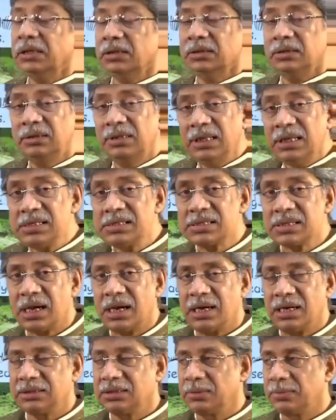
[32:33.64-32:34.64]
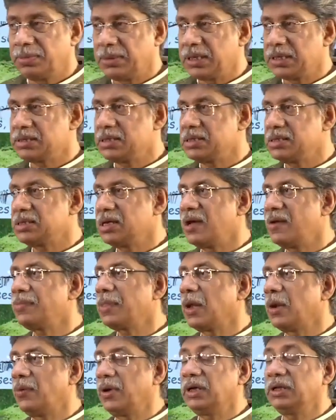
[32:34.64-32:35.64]
these are the places
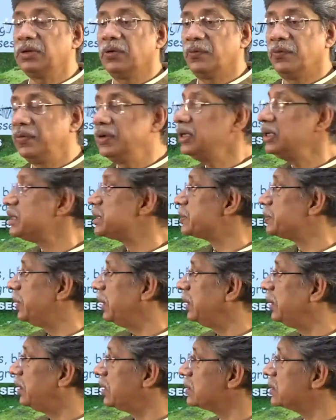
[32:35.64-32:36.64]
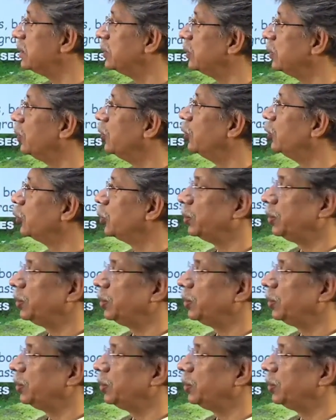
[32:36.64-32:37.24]
where the wind speed doesn't go on to